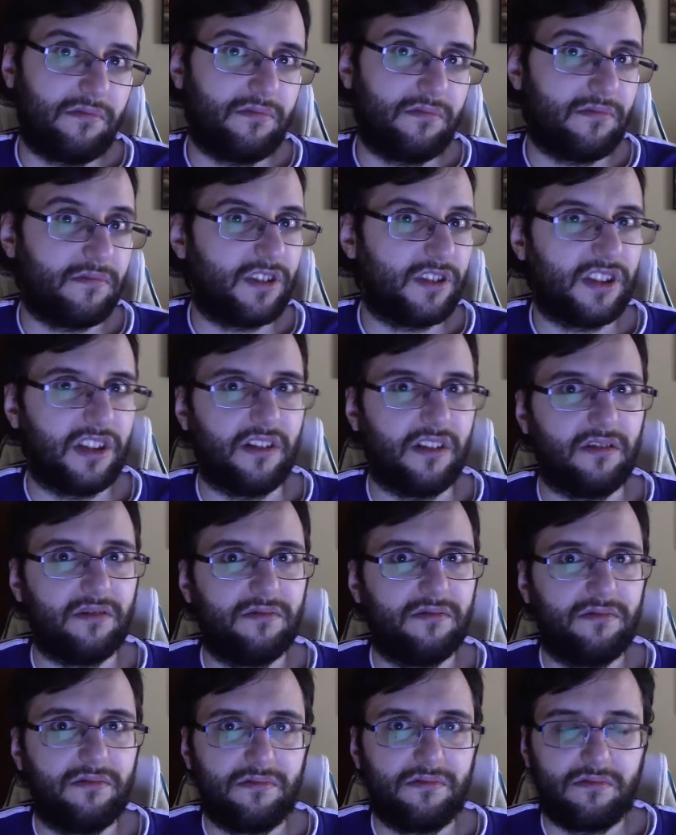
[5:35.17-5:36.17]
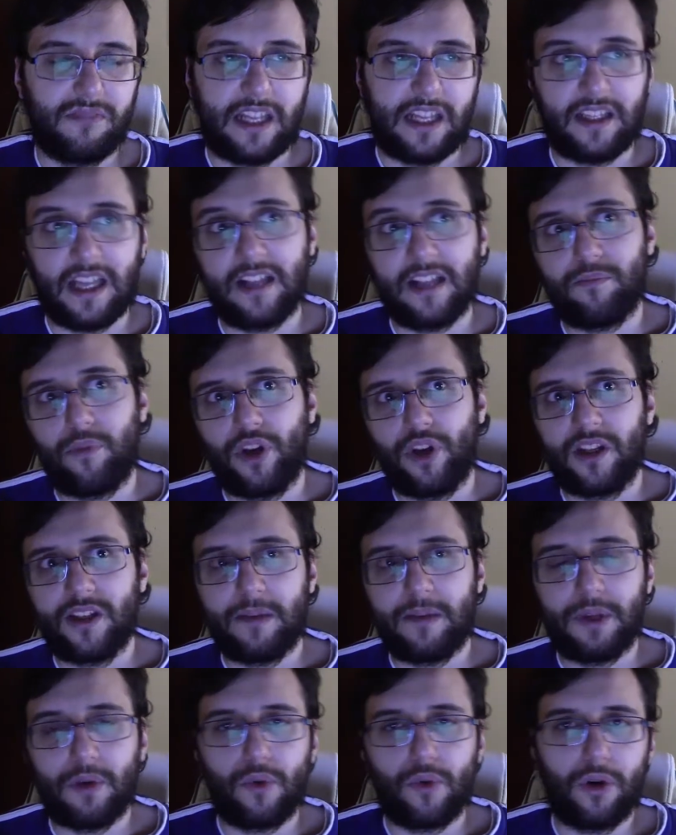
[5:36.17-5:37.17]
still, at that point in
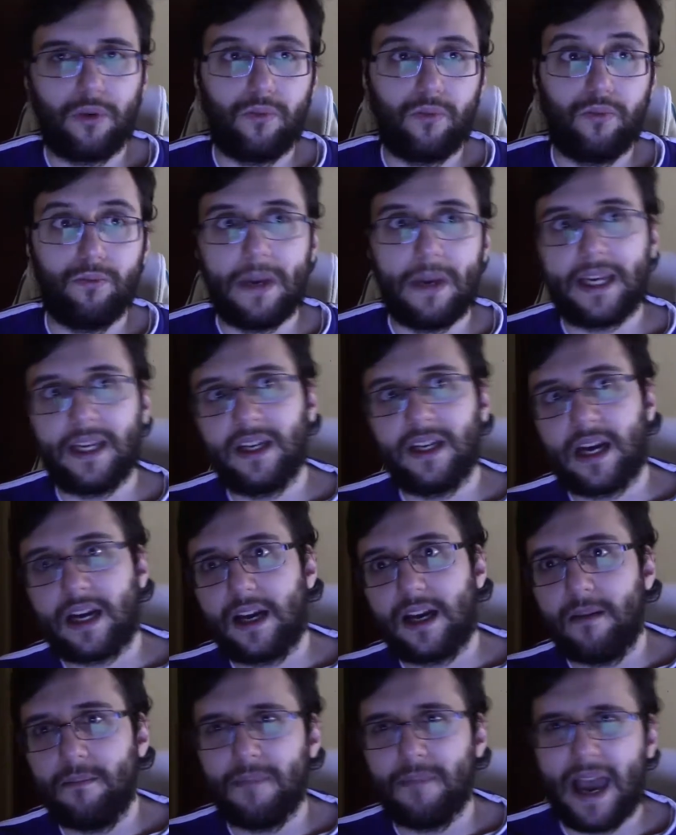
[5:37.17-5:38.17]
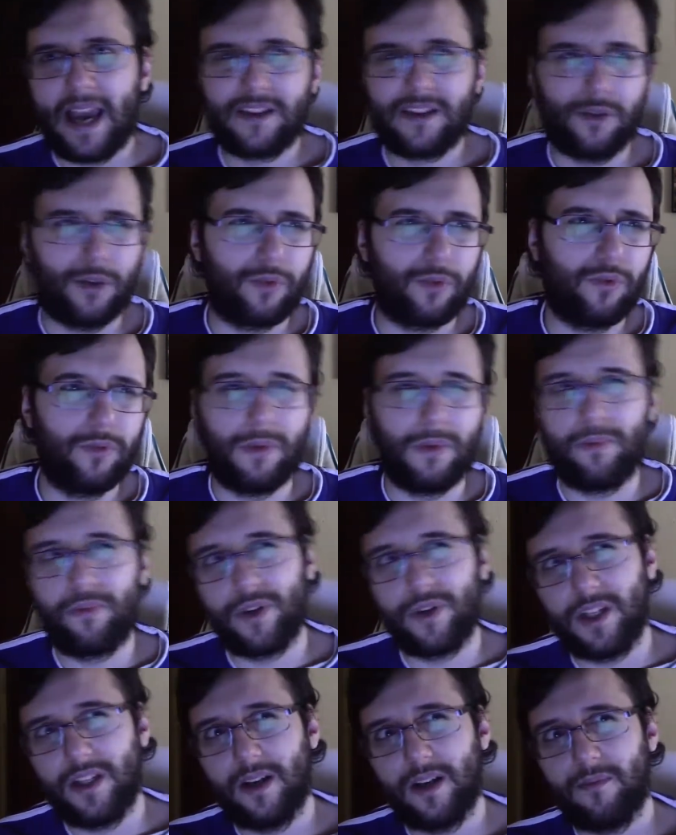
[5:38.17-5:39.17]
time they were making a comeback, so it would be
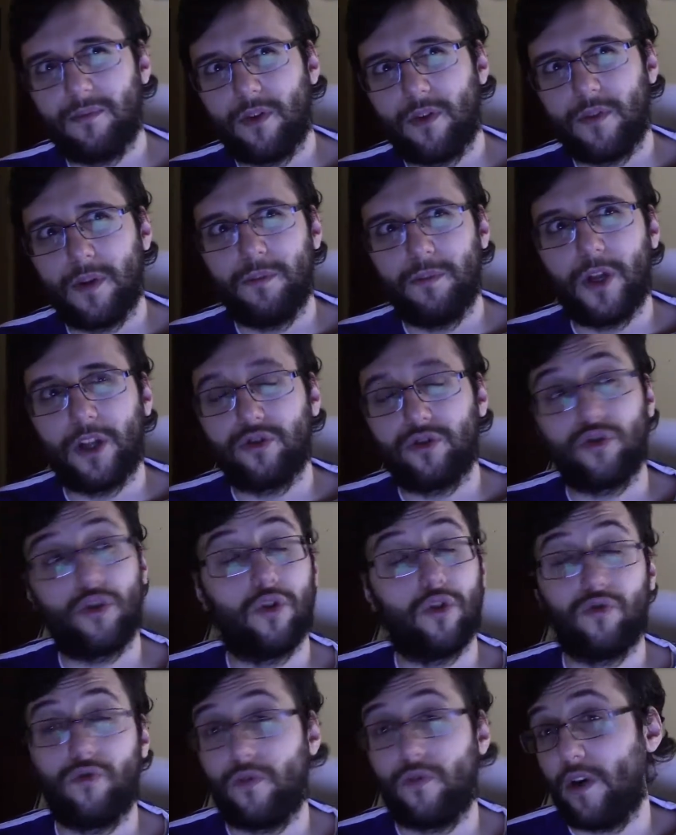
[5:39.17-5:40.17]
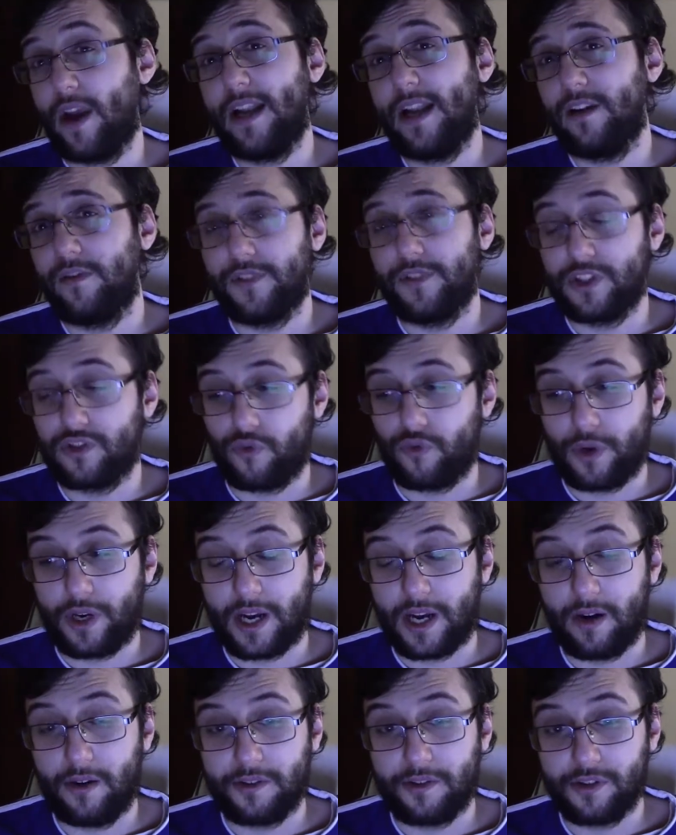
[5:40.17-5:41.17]
pretty dumb of them not to go for any of these three
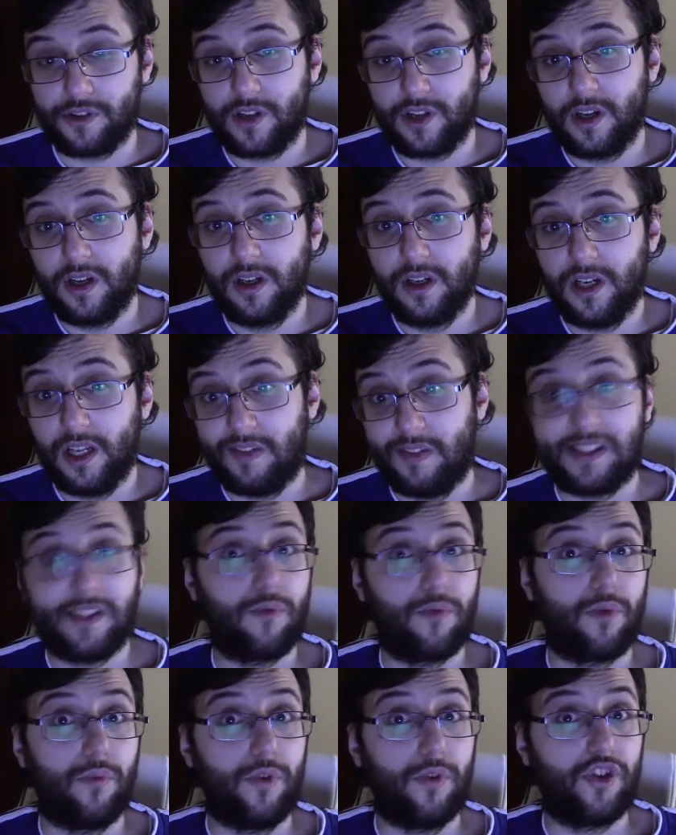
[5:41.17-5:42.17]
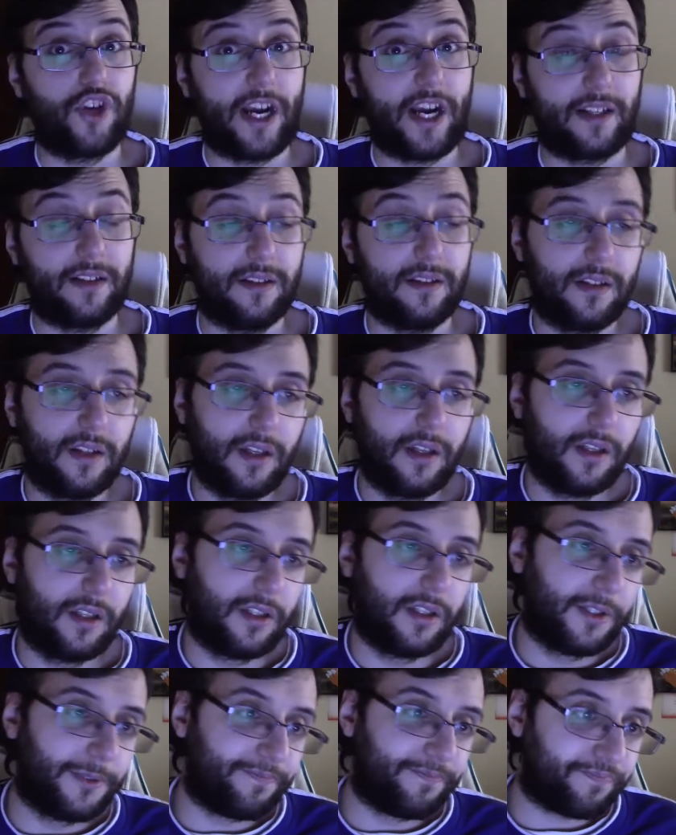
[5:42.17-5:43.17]
characters, unless they were rejected.
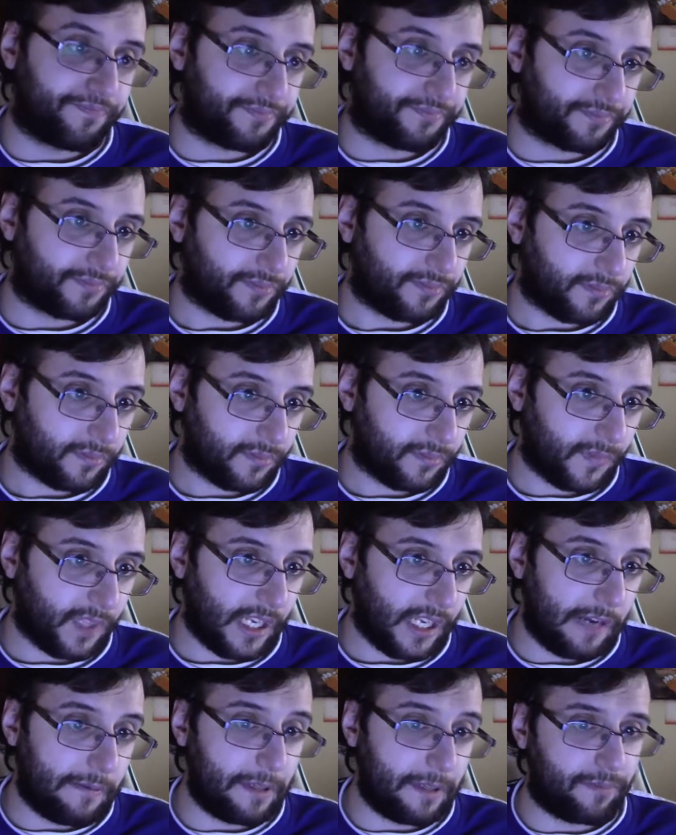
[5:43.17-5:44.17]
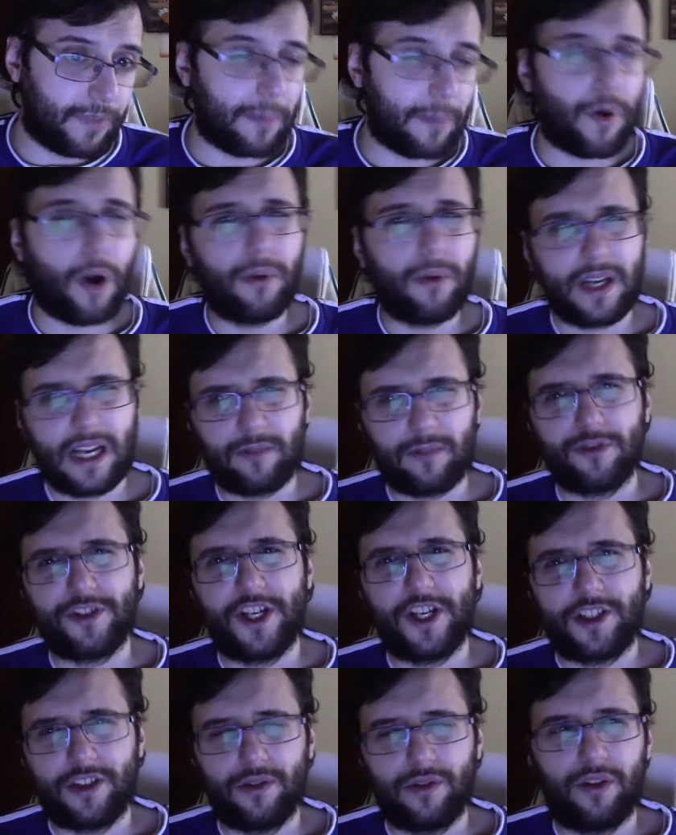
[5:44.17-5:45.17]
I mean, they probably got
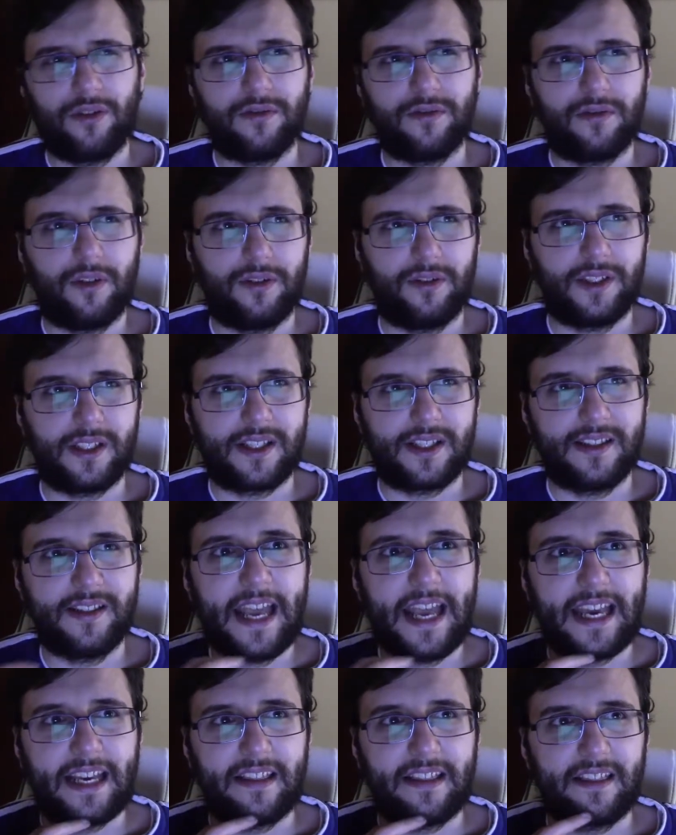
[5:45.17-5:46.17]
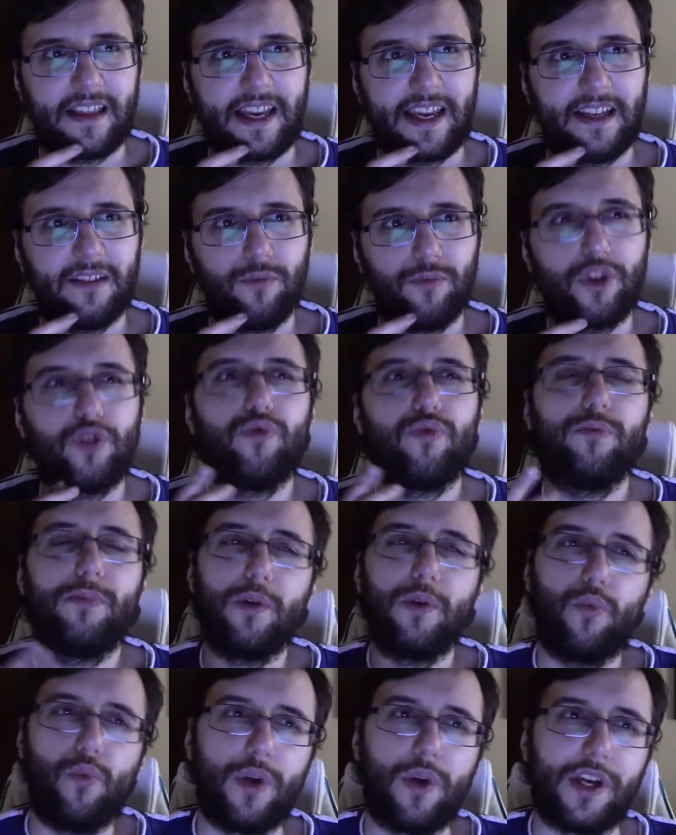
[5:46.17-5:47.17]
rejected on the Snake thing, which would be
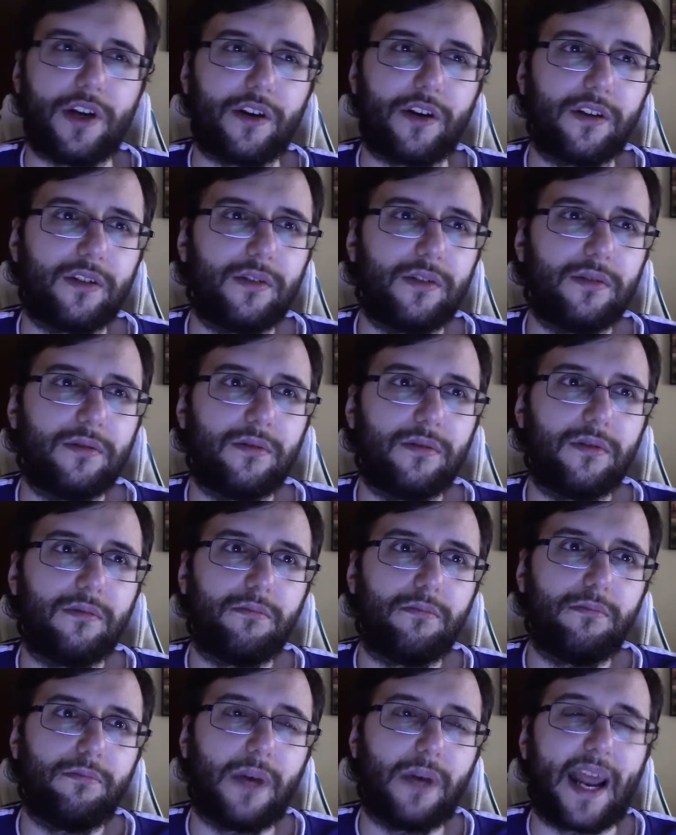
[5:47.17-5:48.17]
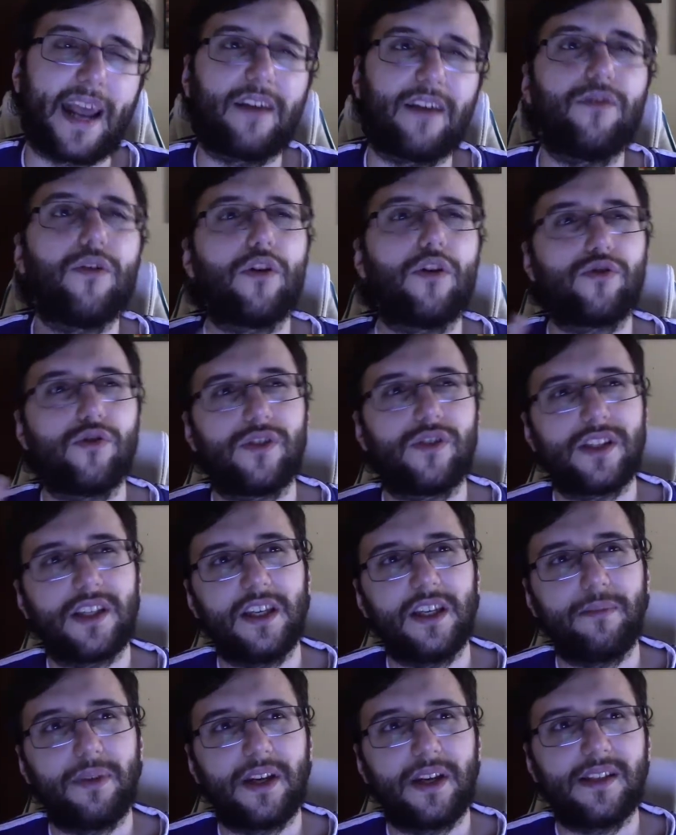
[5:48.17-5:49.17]
weird, but I could also see
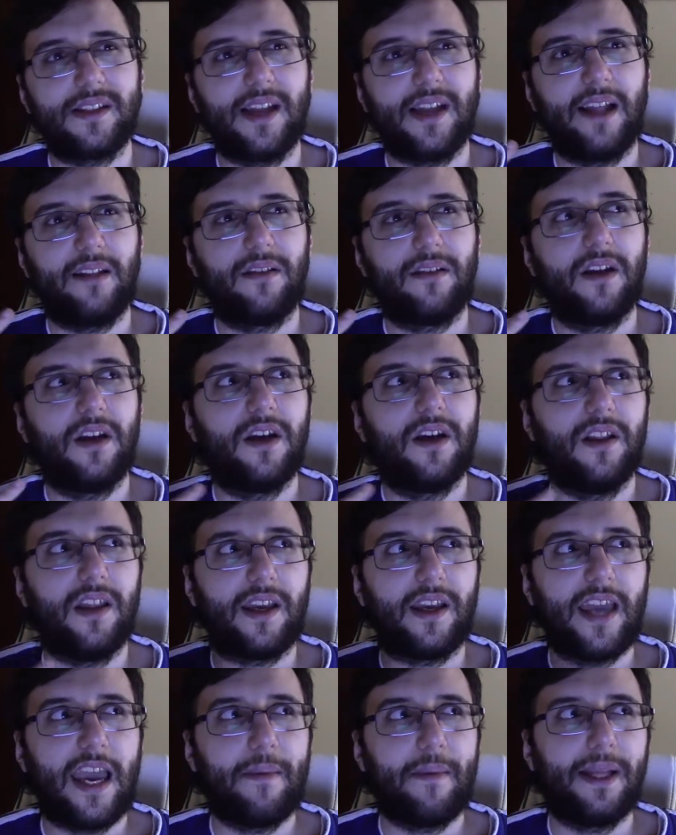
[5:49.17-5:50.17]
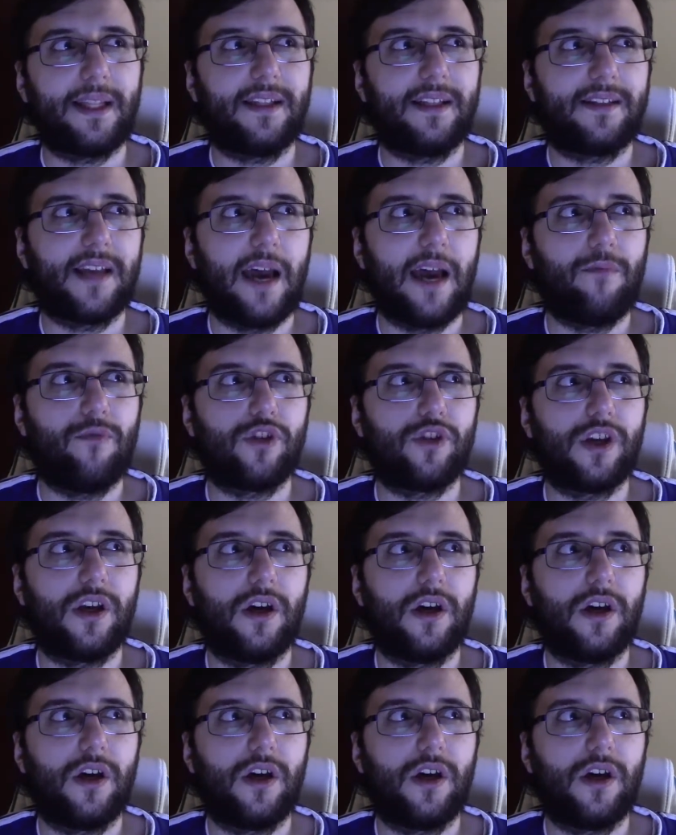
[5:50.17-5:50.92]
it because the game at the time was